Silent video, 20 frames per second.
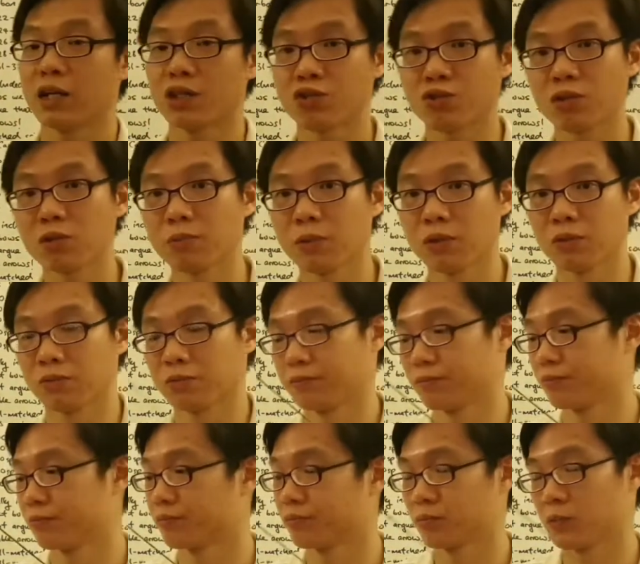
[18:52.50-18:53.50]
Natural
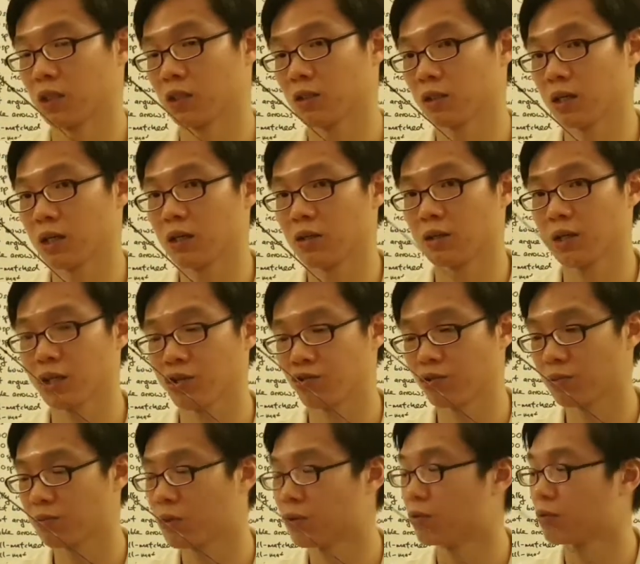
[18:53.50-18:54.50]
bowl, okay,
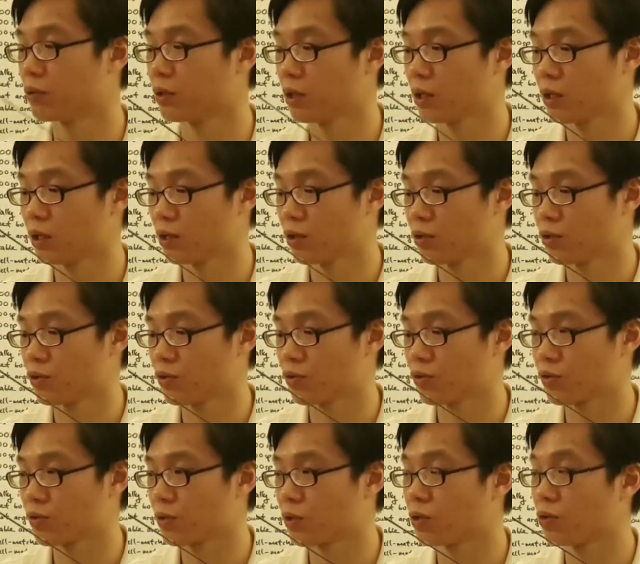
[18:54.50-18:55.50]
natural bowl.
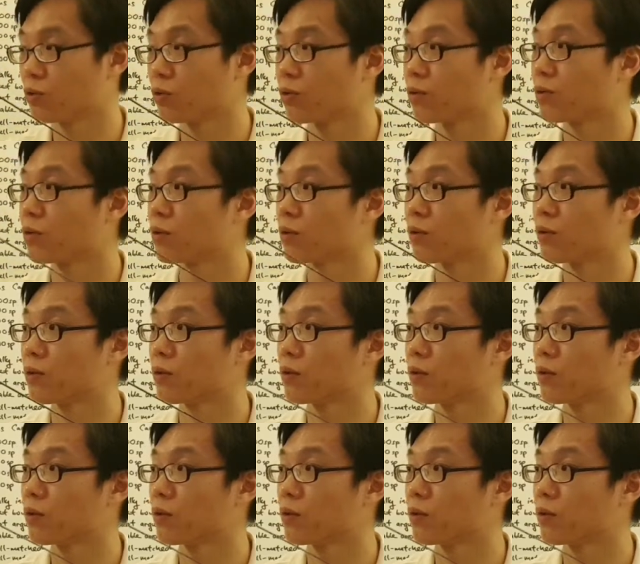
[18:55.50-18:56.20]
So